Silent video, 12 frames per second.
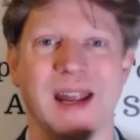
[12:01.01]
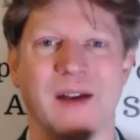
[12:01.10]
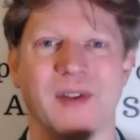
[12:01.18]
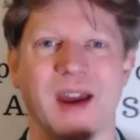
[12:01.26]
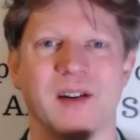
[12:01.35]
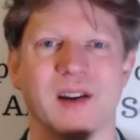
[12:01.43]
out
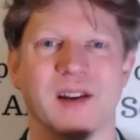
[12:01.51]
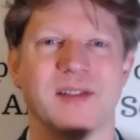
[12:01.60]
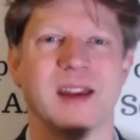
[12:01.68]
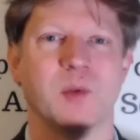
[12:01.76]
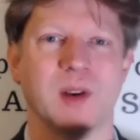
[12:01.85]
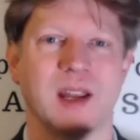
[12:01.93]
there. And I
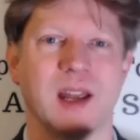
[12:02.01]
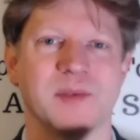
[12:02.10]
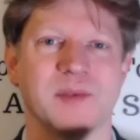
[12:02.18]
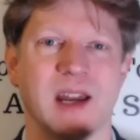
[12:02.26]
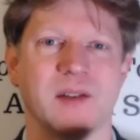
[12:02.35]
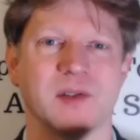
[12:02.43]
think what it
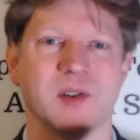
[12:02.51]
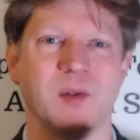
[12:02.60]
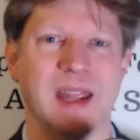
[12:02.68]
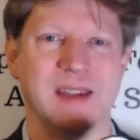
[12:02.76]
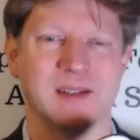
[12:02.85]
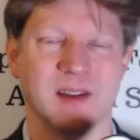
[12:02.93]
comes down to
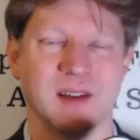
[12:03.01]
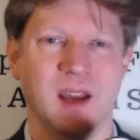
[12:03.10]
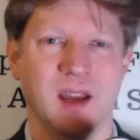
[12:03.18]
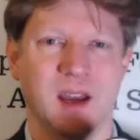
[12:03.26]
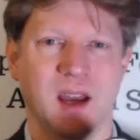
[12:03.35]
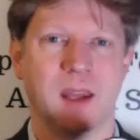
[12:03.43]
is,
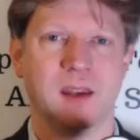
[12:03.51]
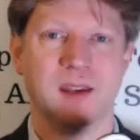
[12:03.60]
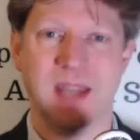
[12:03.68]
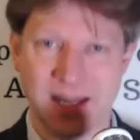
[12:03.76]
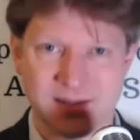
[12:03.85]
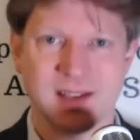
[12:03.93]

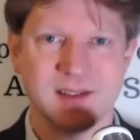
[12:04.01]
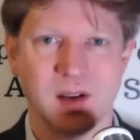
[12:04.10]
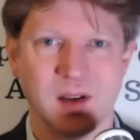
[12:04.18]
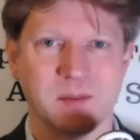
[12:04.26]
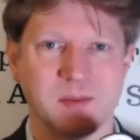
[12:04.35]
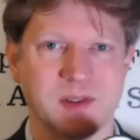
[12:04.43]
yes, there's no
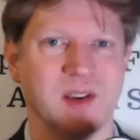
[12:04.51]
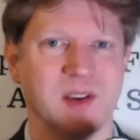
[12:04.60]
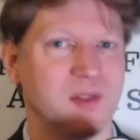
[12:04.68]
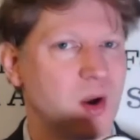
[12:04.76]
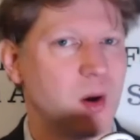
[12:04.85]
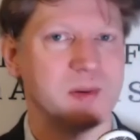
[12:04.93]
substitute
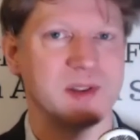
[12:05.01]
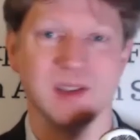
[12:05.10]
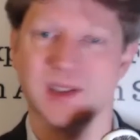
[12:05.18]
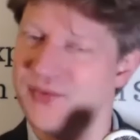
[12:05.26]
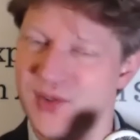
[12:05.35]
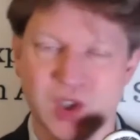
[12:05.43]
for
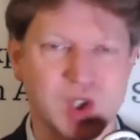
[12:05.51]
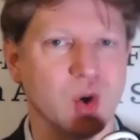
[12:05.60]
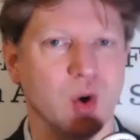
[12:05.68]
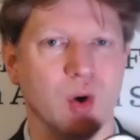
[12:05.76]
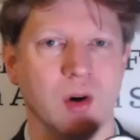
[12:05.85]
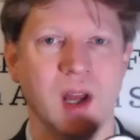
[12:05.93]
competence, for
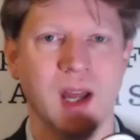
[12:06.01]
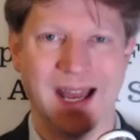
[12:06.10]
sure.